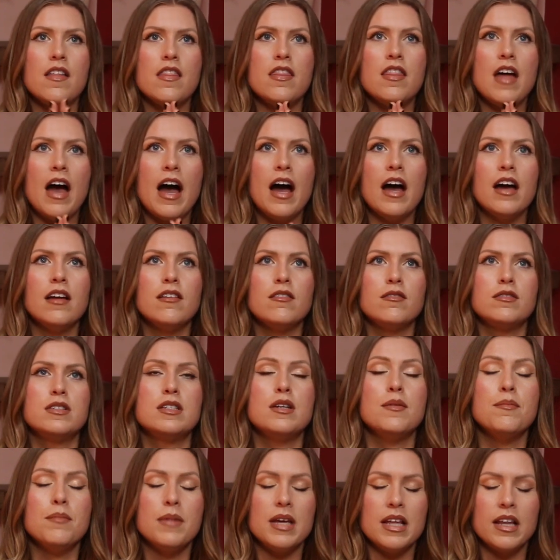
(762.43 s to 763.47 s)
that
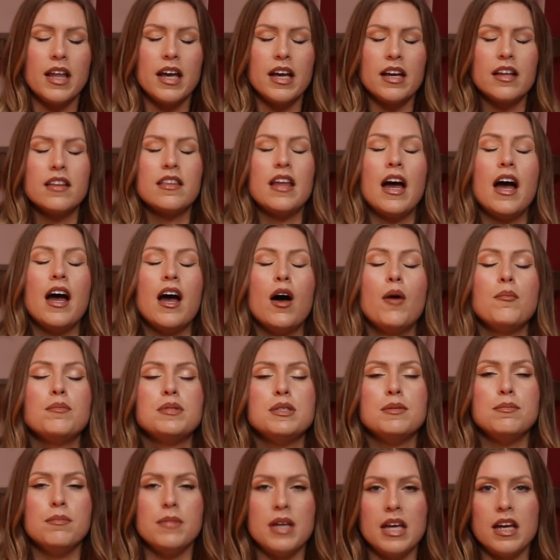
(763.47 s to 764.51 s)
to me, like that
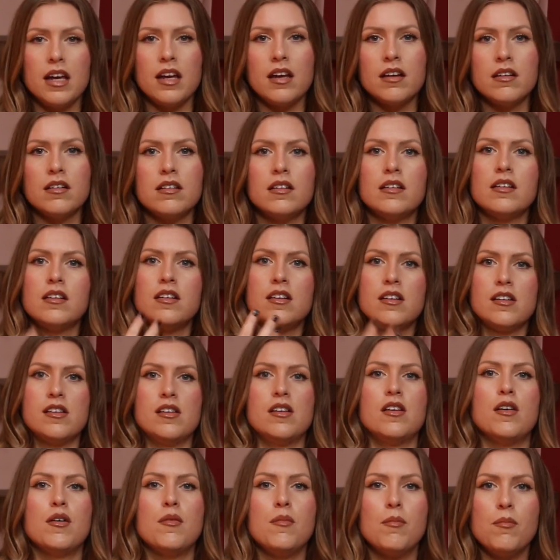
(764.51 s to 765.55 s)
helps me
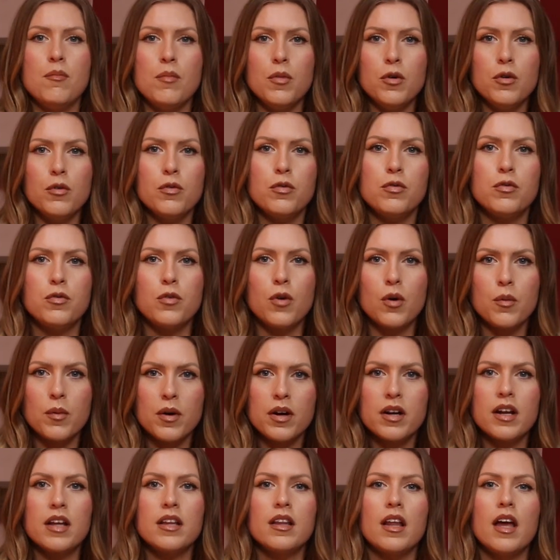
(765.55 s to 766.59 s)
move
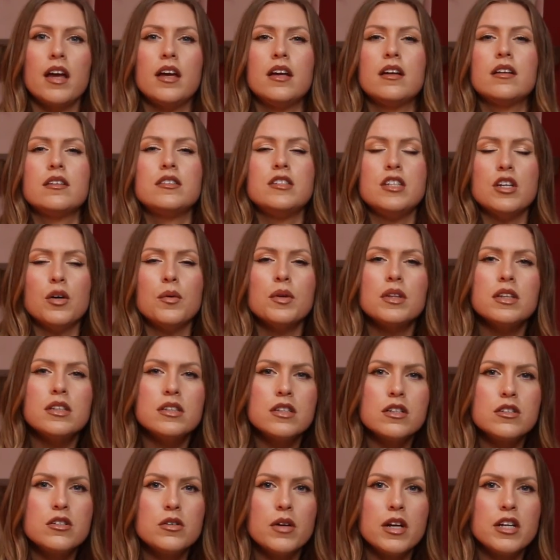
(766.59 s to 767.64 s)
forward and like deal with the
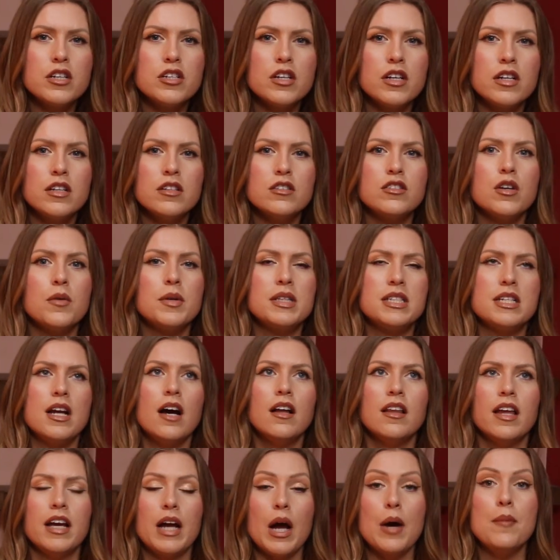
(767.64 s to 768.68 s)
situation. So it's
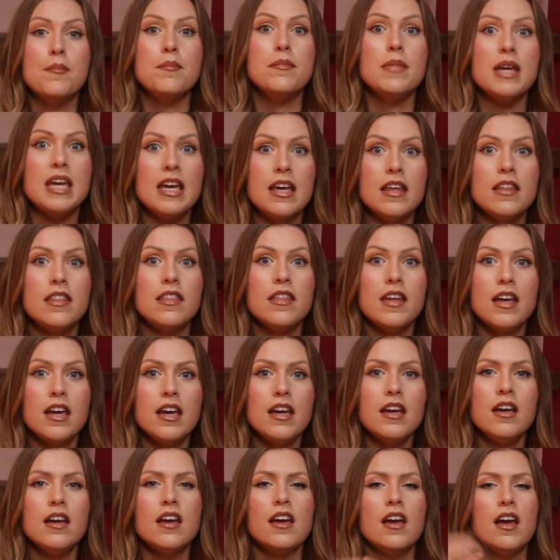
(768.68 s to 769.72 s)
not like a me
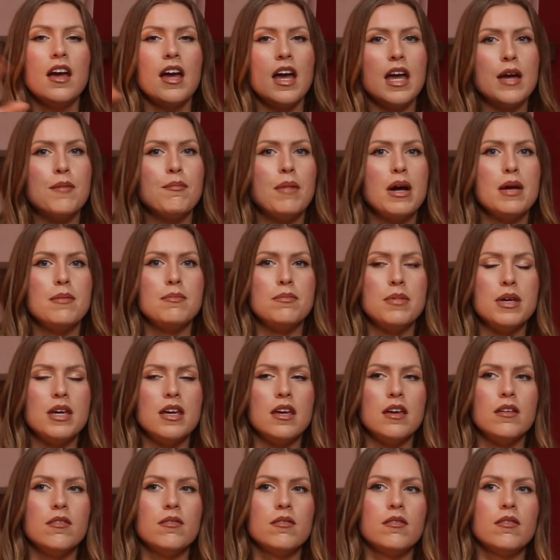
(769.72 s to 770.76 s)
thing, it might
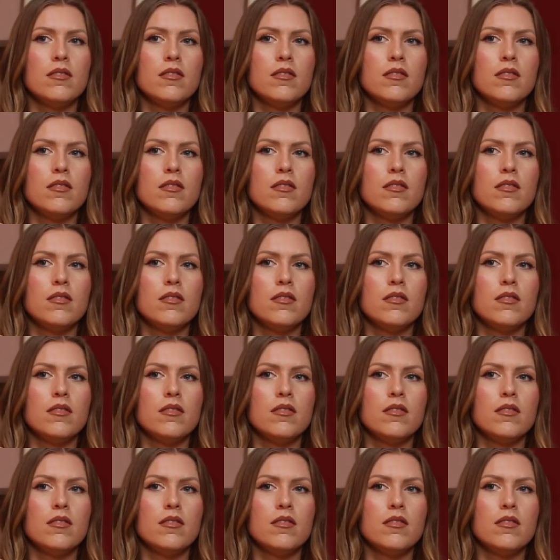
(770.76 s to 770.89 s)
be